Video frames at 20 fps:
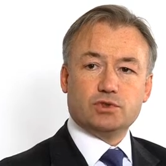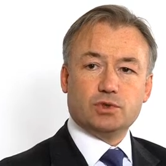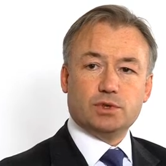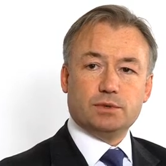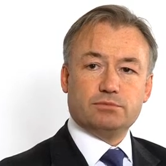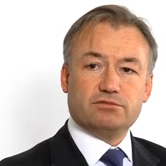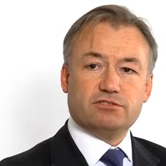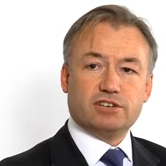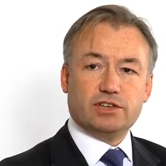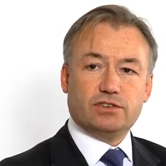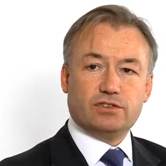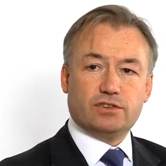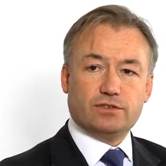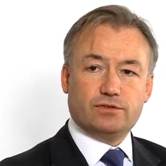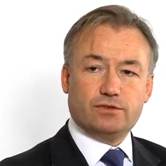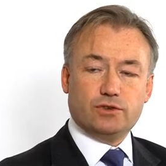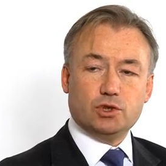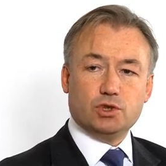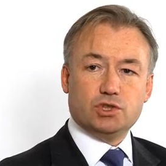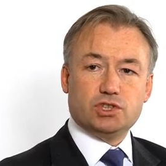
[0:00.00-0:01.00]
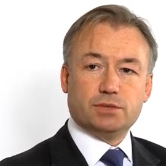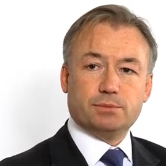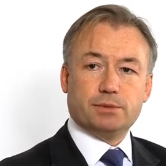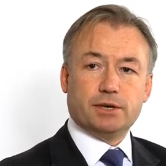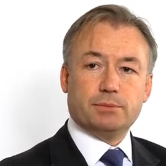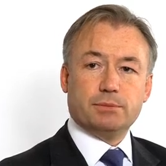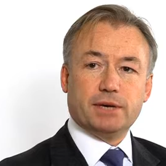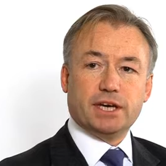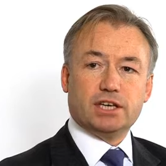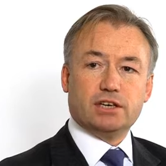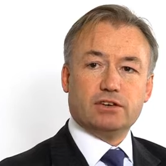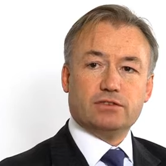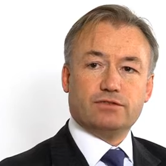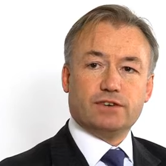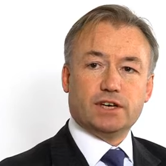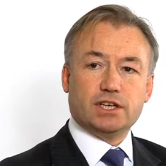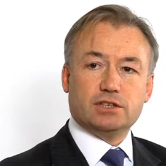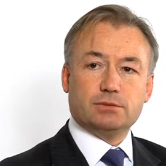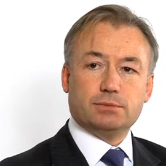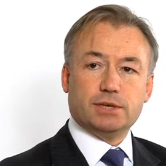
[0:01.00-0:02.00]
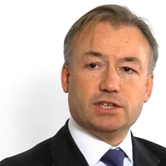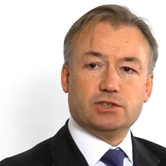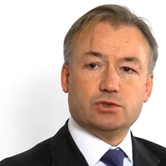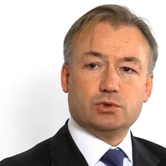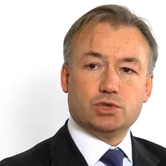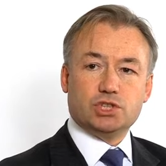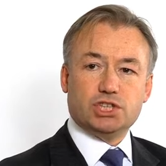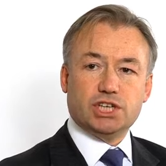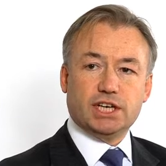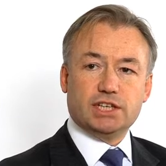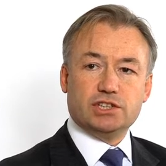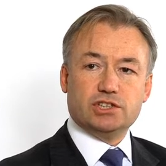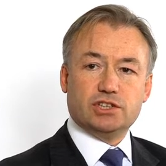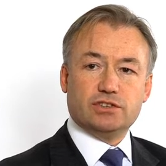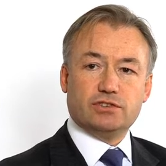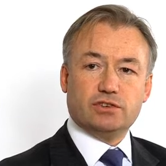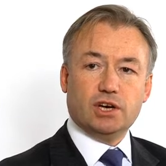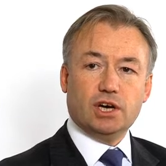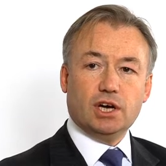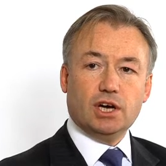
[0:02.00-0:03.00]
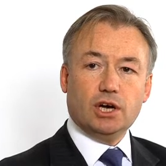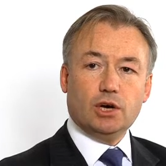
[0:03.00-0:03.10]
to embrace the future by making fundamental changes